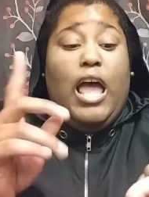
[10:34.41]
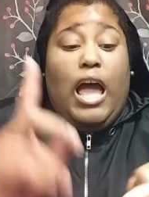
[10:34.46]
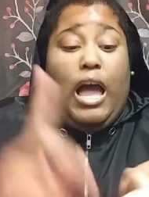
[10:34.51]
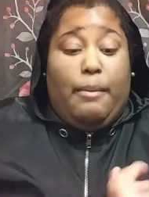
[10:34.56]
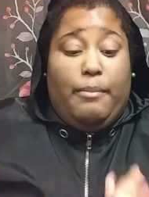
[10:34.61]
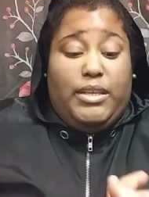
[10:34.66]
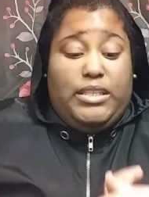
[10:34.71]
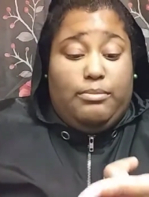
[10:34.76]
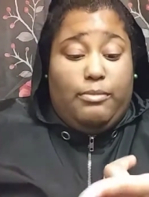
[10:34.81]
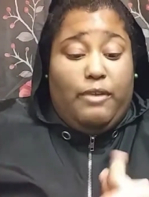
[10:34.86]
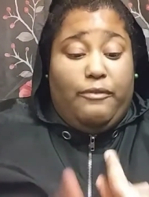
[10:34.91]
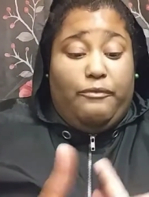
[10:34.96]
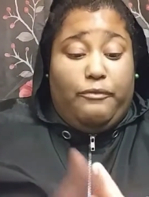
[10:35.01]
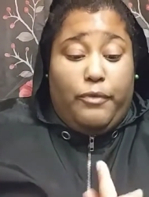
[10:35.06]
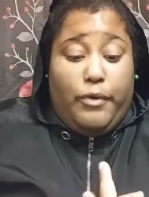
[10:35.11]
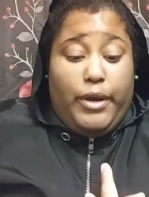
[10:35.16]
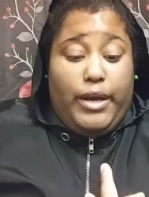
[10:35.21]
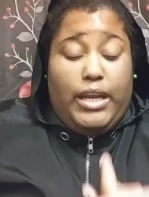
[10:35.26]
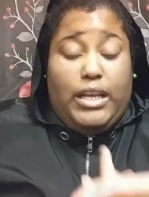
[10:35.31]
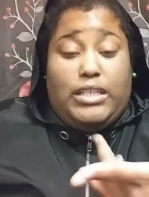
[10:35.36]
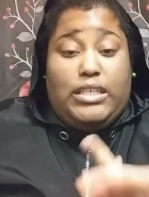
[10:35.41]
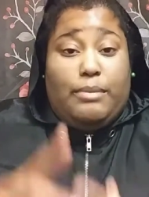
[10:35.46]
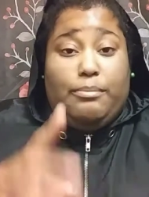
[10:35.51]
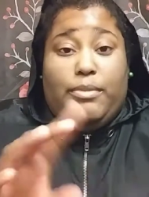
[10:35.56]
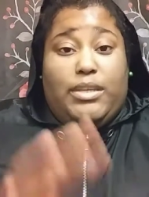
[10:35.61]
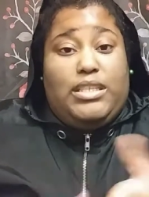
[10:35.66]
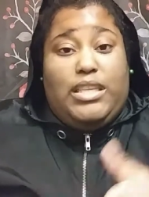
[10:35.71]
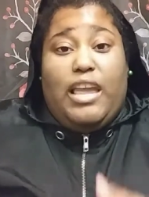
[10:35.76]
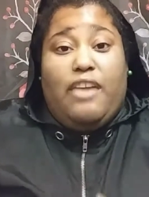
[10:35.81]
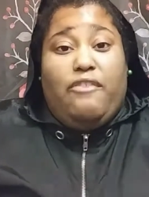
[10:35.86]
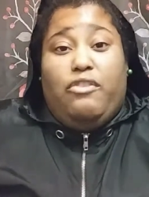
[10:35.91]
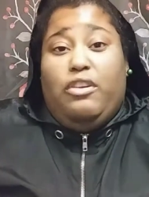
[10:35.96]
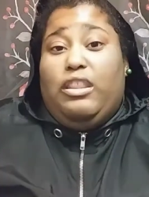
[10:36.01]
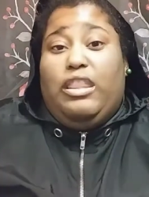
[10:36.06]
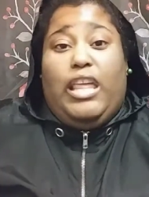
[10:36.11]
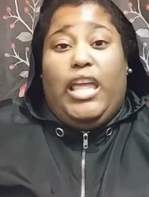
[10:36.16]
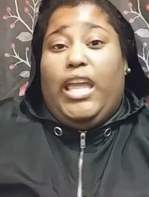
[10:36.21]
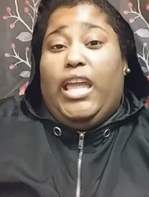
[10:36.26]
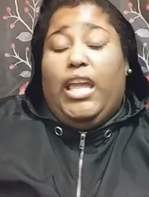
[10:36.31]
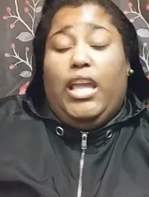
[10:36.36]
I miss my friends. I miss
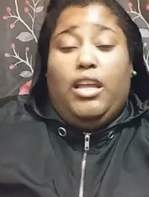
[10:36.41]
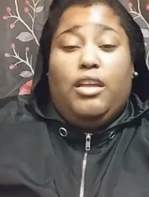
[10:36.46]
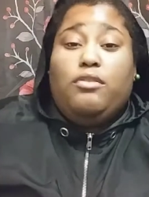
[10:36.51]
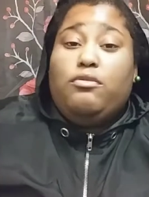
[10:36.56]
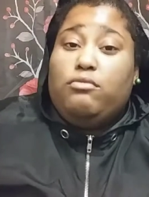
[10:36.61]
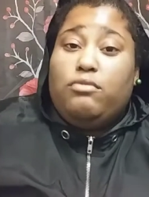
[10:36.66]
everything.